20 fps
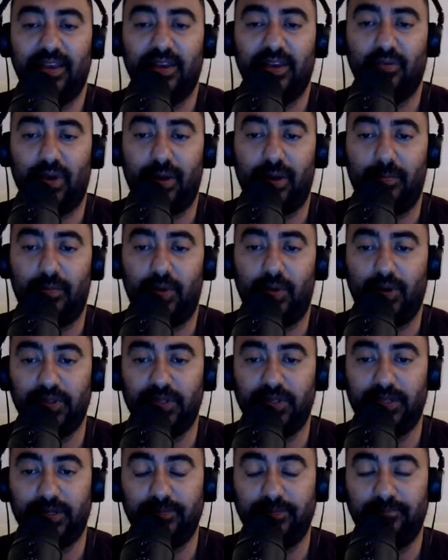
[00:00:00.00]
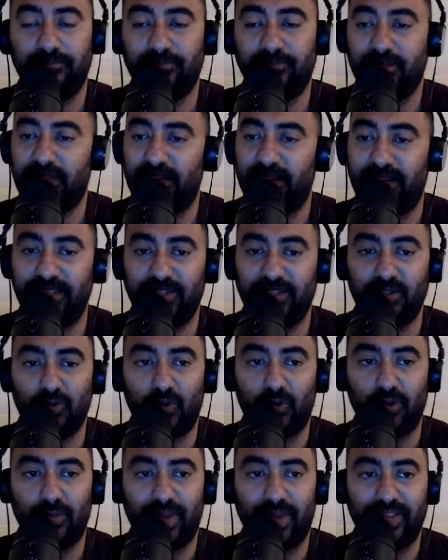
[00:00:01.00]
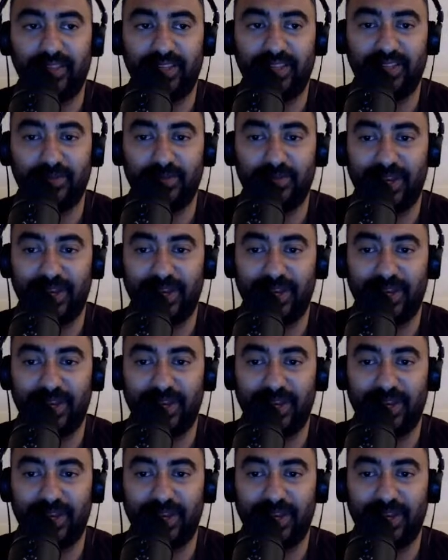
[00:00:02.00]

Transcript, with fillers: Graham Potter. Let's talk about this